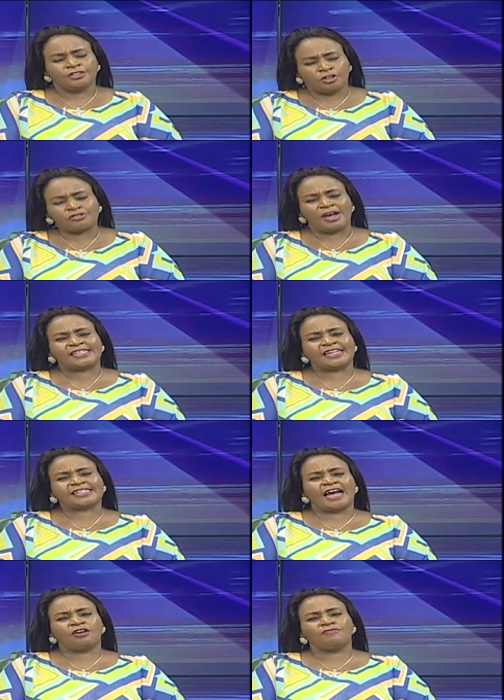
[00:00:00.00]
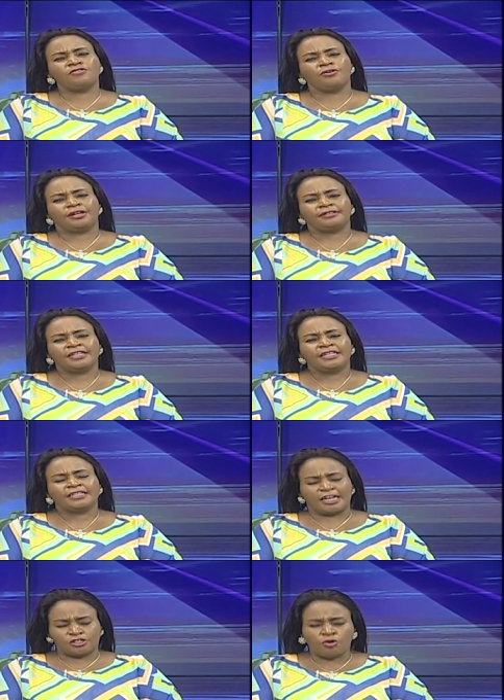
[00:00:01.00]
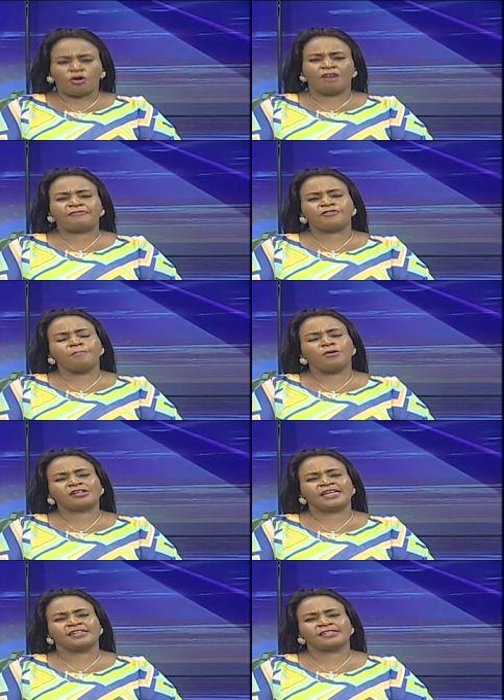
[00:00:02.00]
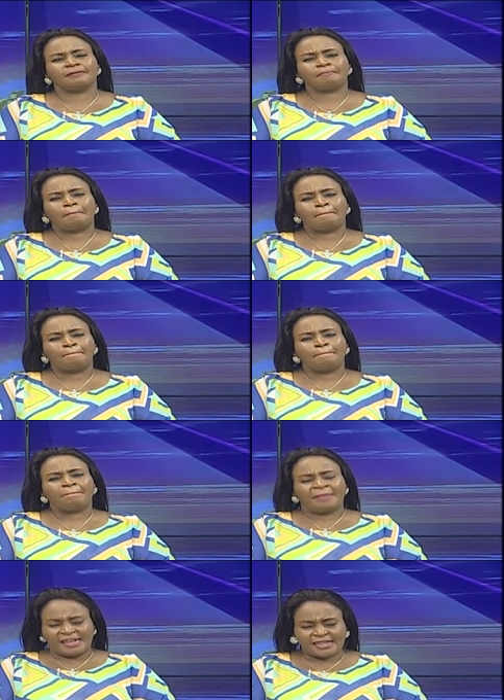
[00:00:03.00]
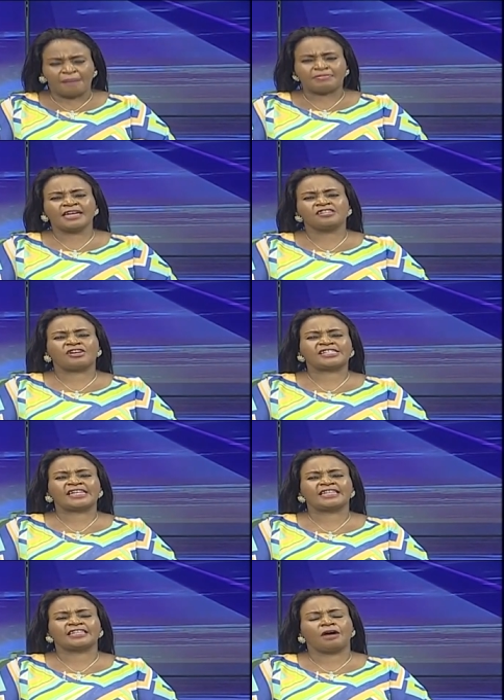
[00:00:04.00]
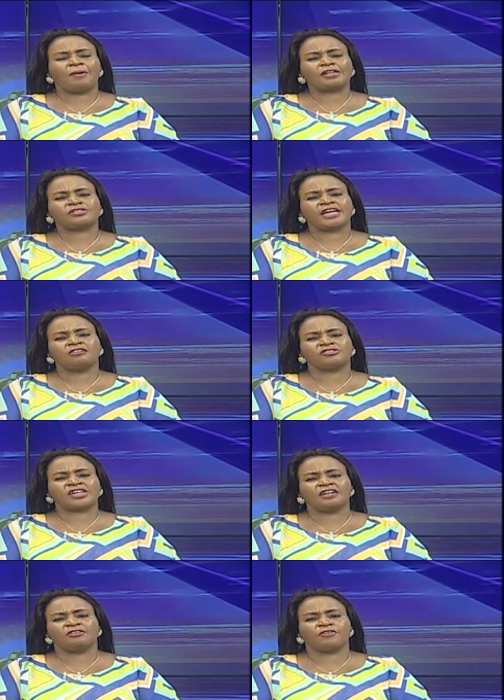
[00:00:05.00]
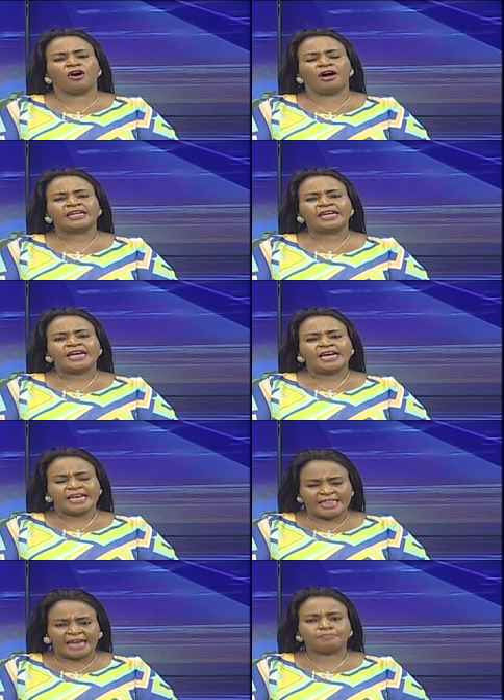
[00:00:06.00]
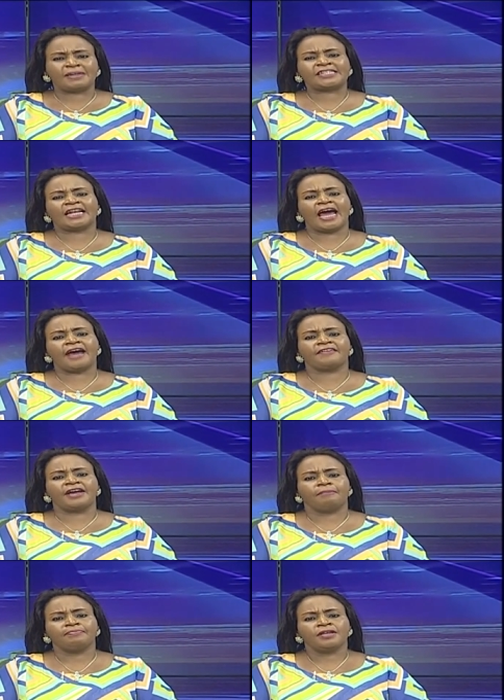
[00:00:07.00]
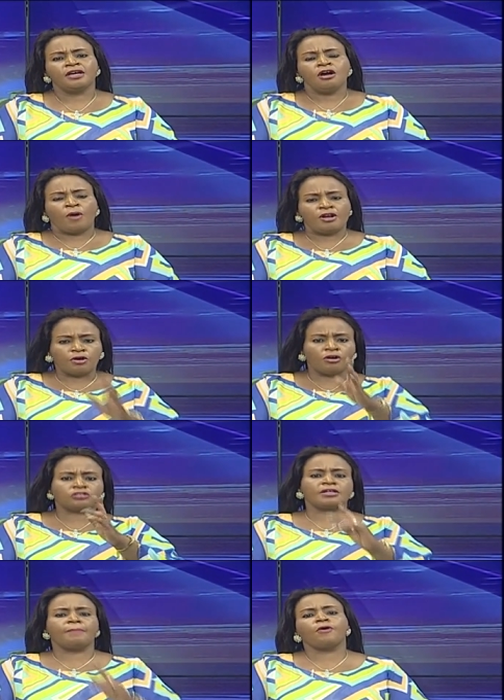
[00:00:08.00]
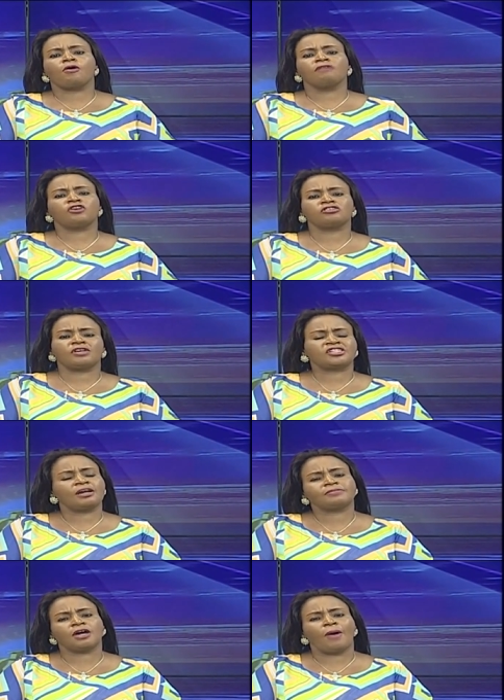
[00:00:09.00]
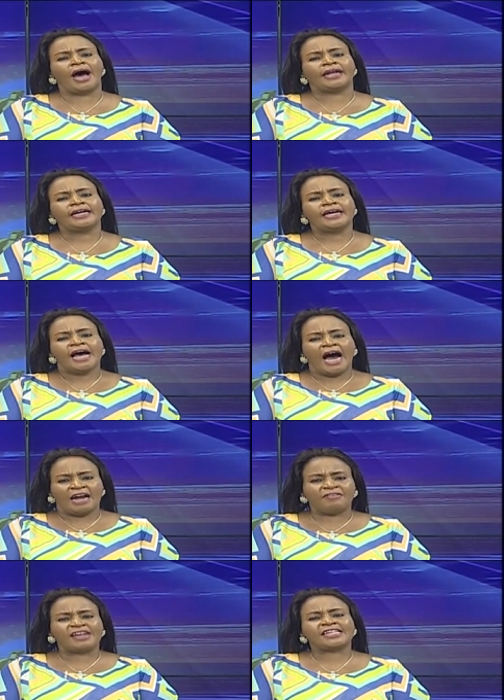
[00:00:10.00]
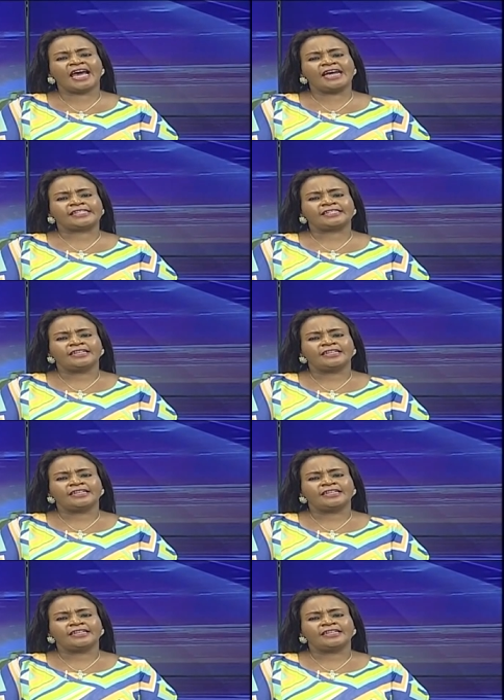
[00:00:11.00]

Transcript: Joshua is the son of Nun that took over from Moses. There's something interesting that I want to tell you, child of God, in that particular area. When you go to the book of Joshua, chapter 1 and verse 8,